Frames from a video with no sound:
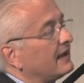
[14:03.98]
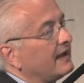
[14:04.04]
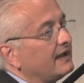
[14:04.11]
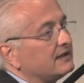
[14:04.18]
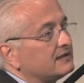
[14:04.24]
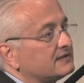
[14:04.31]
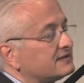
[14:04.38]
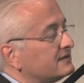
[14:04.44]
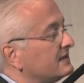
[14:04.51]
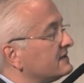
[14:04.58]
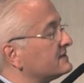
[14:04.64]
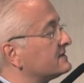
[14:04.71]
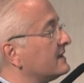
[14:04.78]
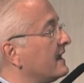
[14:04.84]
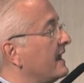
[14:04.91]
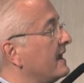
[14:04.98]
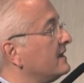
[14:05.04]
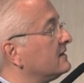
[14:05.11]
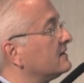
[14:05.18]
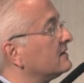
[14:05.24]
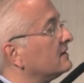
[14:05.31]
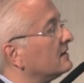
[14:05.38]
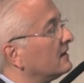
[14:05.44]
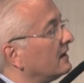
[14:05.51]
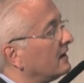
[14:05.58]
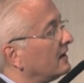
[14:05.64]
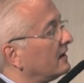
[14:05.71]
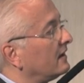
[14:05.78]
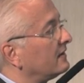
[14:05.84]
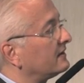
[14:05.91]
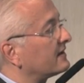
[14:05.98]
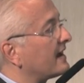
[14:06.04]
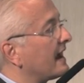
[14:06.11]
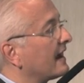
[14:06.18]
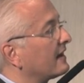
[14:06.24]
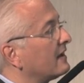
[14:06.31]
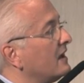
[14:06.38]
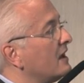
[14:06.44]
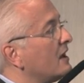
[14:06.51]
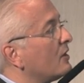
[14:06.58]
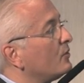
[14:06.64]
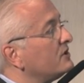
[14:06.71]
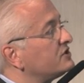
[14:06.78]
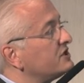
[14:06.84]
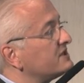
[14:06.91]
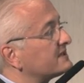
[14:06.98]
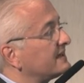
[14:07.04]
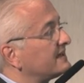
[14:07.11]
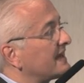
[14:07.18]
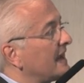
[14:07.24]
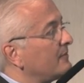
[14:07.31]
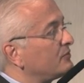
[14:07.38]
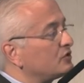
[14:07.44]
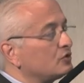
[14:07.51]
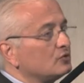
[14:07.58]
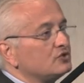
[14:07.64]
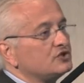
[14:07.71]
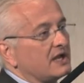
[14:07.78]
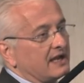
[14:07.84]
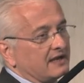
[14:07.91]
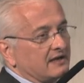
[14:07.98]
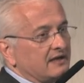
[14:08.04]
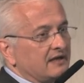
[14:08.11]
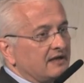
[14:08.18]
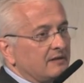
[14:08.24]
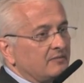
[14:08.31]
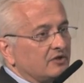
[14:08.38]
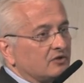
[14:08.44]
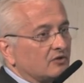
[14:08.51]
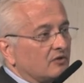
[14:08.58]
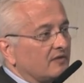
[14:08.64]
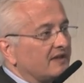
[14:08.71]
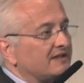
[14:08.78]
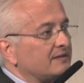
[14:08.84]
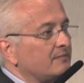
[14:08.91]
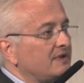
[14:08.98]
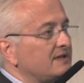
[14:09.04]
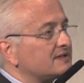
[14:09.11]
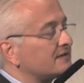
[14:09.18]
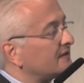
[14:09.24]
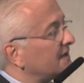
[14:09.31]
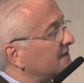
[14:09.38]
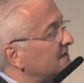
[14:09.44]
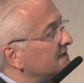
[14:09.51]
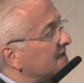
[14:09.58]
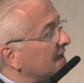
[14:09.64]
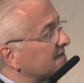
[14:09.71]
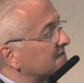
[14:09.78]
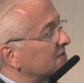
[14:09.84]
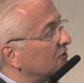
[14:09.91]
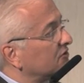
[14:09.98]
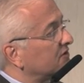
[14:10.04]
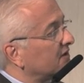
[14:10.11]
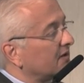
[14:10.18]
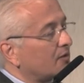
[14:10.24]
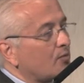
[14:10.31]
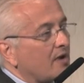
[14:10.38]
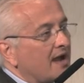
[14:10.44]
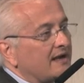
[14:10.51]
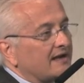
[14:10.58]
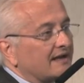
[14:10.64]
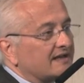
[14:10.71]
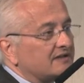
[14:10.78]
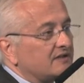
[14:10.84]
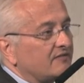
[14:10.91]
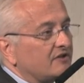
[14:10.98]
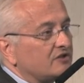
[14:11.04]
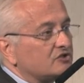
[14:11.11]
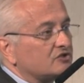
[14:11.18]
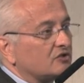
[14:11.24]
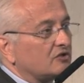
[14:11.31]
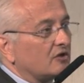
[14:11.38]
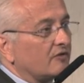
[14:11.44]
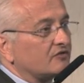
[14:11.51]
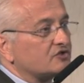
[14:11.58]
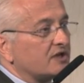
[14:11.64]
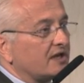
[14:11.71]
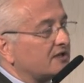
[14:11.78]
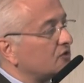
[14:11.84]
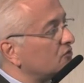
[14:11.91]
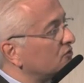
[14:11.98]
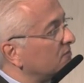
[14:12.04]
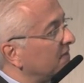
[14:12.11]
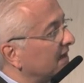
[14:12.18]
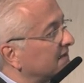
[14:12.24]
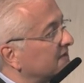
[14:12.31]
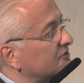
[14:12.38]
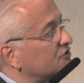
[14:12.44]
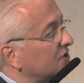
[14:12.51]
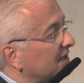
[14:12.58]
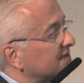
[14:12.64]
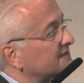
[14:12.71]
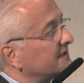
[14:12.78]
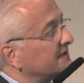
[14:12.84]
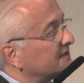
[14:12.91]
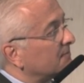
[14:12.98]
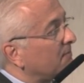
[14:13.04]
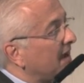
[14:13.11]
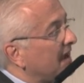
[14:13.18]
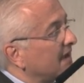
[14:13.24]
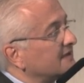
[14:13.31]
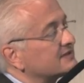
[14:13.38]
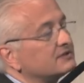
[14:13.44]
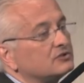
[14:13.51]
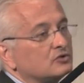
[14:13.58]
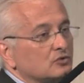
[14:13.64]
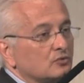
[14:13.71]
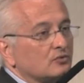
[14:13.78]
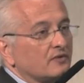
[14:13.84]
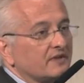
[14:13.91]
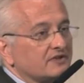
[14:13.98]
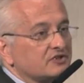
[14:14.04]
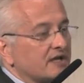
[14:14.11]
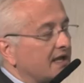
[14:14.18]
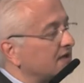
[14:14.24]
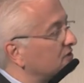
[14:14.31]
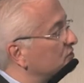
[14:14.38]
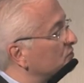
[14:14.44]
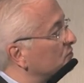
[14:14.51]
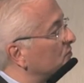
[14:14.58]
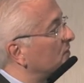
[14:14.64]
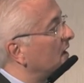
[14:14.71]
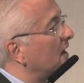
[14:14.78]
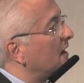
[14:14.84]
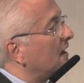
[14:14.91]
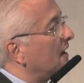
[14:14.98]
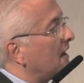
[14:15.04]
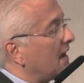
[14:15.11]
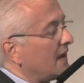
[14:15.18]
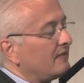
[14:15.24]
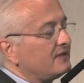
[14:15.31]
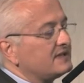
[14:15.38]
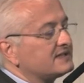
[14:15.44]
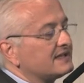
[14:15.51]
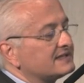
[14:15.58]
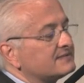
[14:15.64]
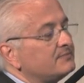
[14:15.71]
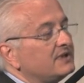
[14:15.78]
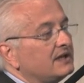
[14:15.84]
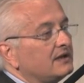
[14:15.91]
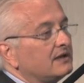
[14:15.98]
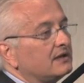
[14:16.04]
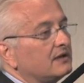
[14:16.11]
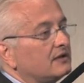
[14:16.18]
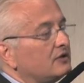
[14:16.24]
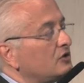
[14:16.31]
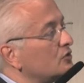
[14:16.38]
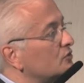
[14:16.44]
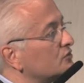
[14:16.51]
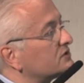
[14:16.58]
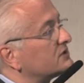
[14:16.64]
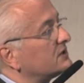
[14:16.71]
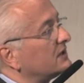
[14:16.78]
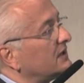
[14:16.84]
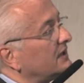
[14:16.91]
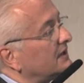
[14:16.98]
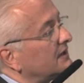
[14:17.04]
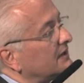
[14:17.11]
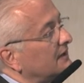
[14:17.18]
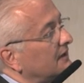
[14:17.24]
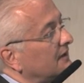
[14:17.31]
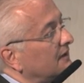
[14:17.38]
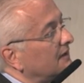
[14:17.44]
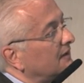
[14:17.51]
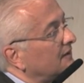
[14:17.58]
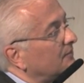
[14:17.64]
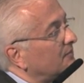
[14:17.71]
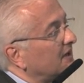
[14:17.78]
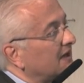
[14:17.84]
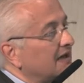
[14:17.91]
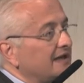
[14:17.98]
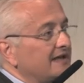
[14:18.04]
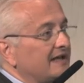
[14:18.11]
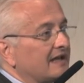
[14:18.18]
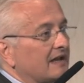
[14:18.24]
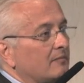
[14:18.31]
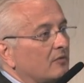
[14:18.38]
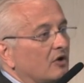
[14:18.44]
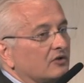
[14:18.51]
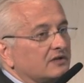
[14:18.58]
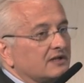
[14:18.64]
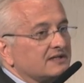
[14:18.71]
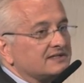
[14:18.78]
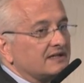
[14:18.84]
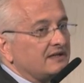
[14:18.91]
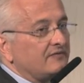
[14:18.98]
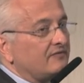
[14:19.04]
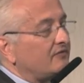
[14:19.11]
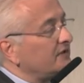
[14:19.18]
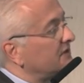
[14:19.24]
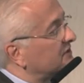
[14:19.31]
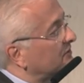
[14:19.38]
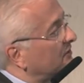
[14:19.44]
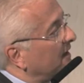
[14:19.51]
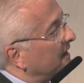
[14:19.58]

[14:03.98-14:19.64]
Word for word: eight sixty-eight Uh, drug, which is a type two JAK inhibitor. That means that it does not require activation of JAK two, but just it binds to the JAK two. And this has been used in uh, preclinical models in vitro